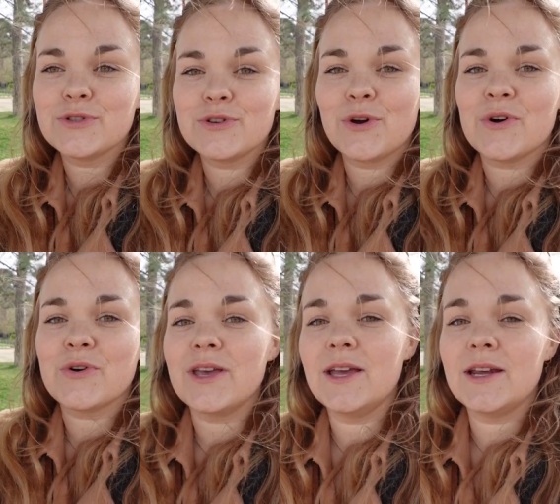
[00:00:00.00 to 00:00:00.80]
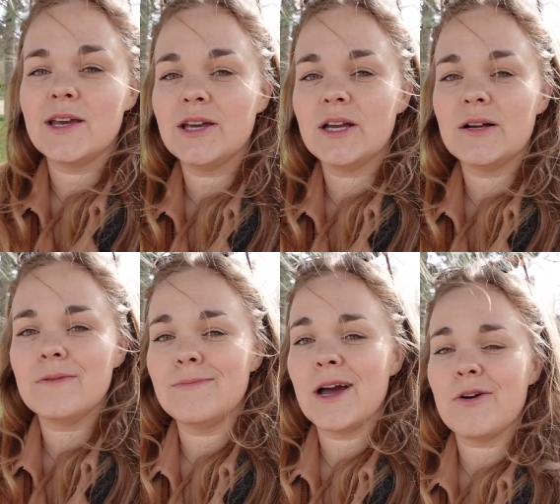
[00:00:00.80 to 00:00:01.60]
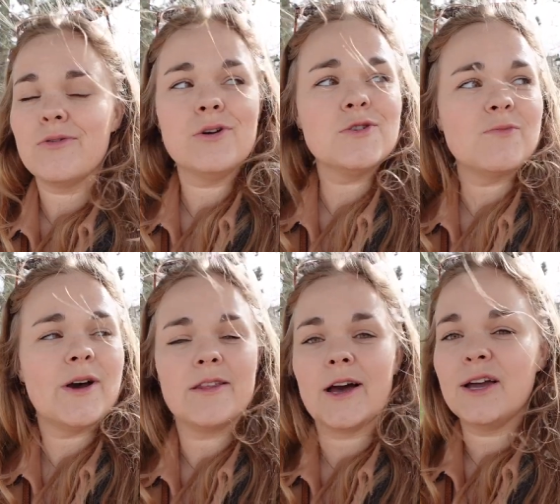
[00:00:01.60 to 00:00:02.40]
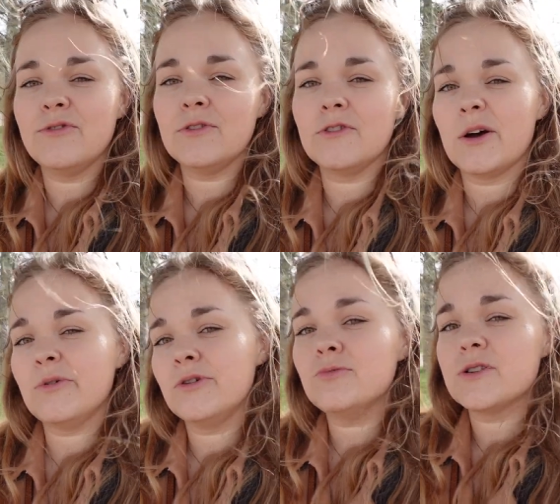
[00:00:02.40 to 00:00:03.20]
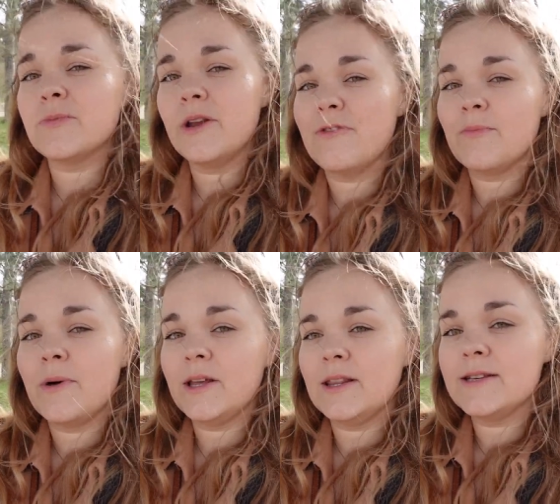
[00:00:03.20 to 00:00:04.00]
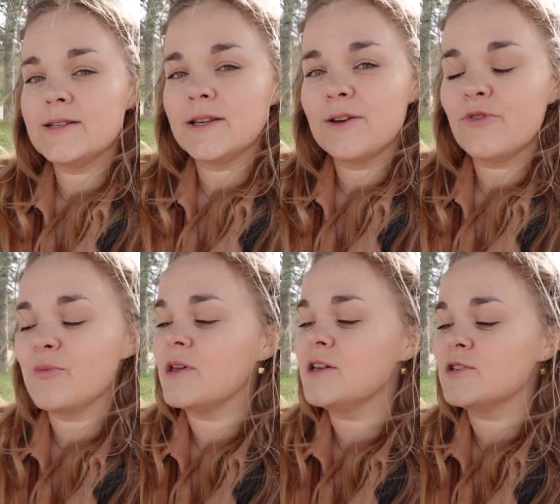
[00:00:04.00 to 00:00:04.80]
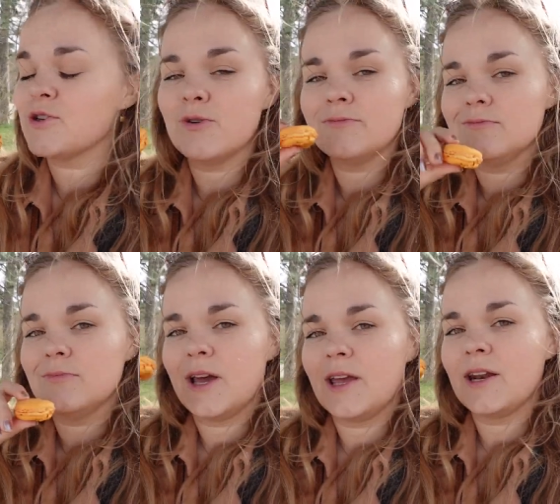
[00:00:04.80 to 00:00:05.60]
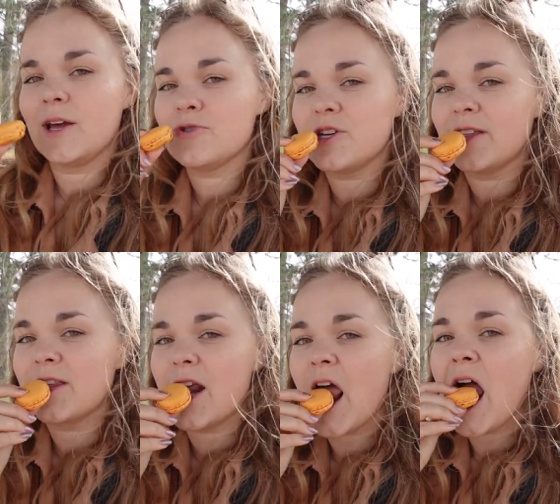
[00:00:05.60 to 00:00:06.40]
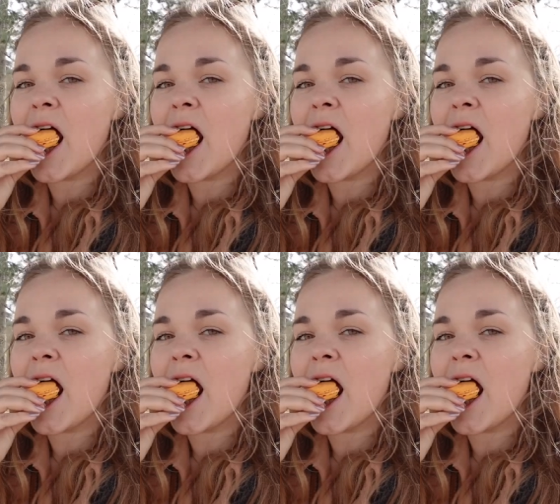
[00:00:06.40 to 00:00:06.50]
So eating macarons by the Eiffel Tower was a bit of a bucket list thing for me, so I can now check that.